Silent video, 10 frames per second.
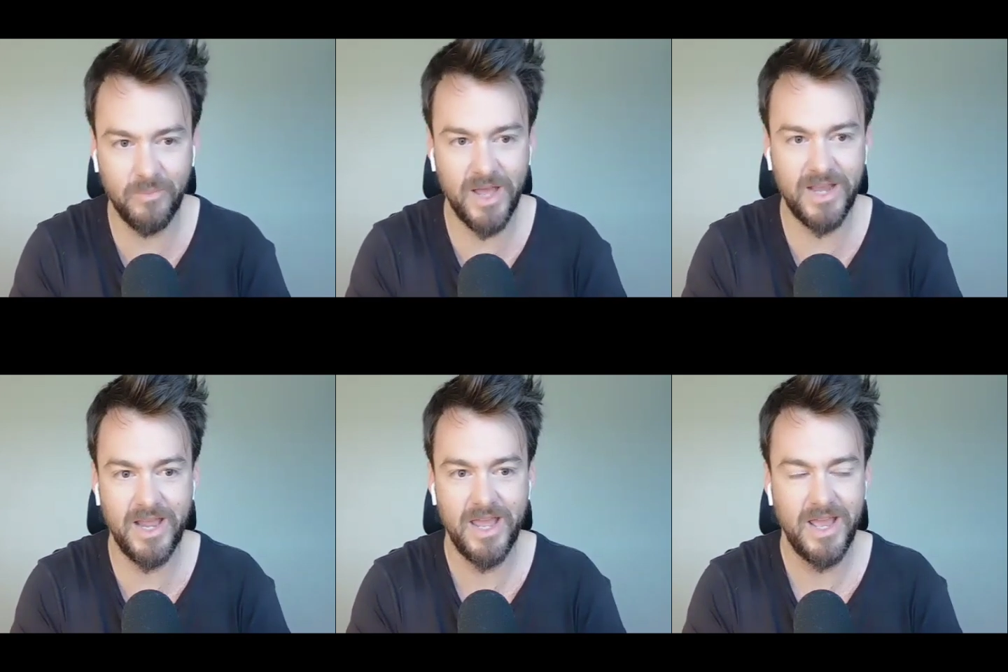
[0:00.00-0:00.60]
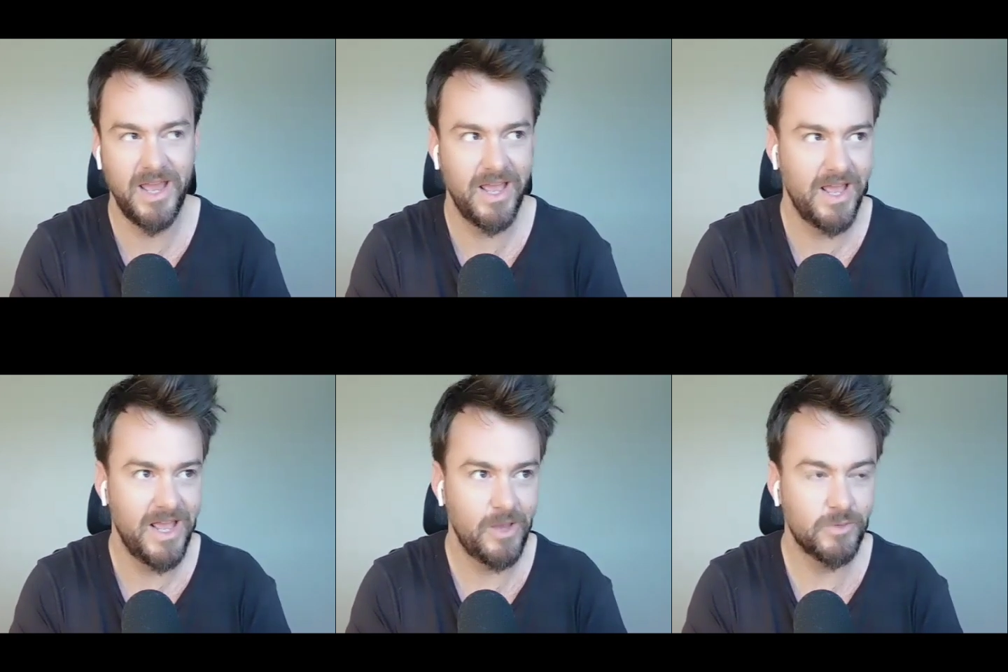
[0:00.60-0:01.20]
But
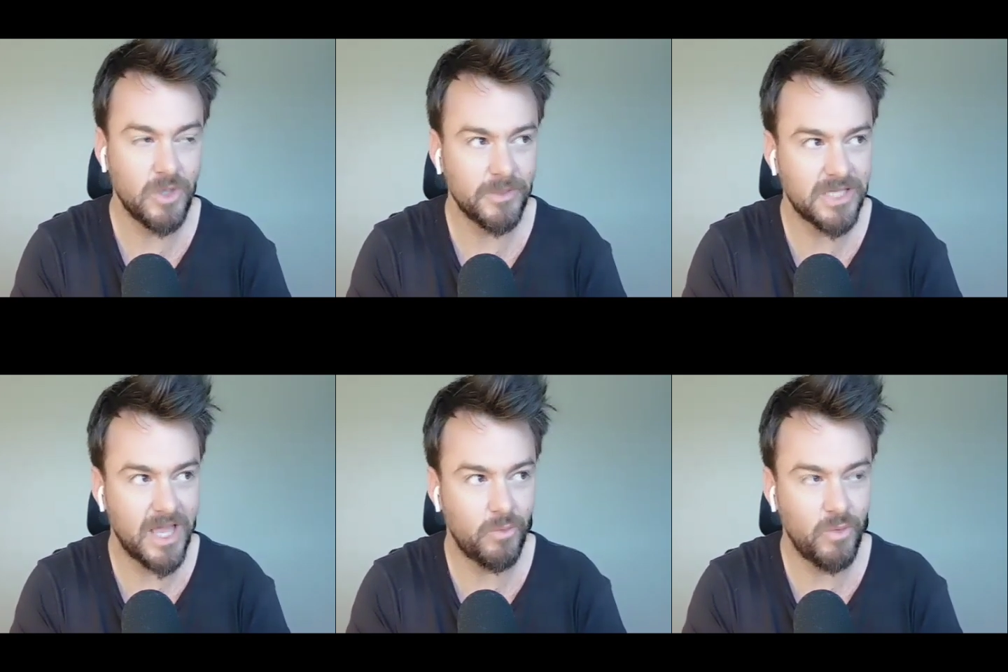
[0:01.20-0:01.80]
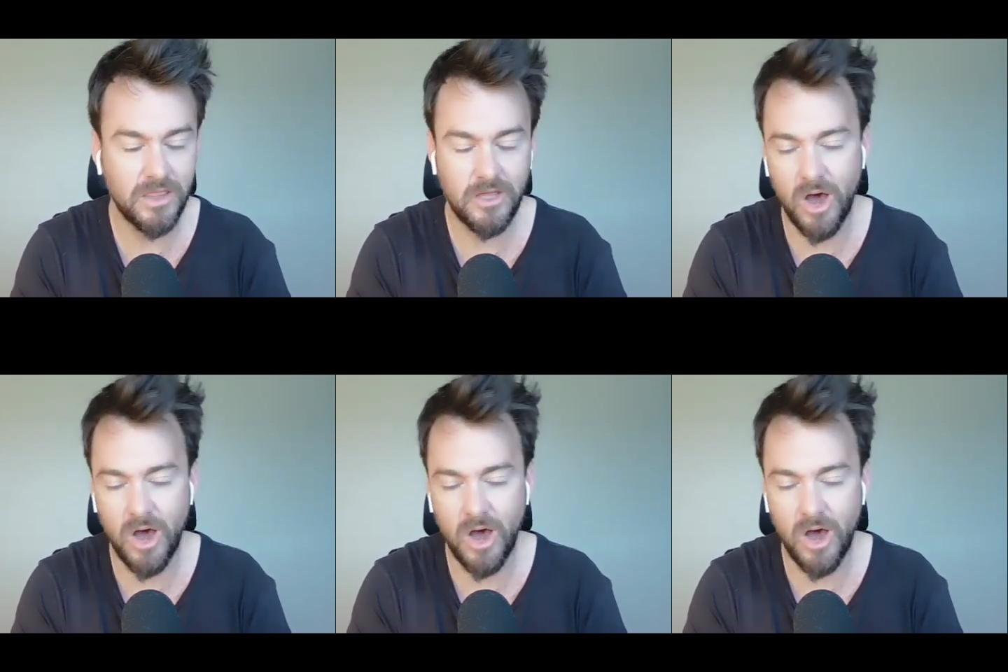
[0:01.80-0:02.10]
it was almost like with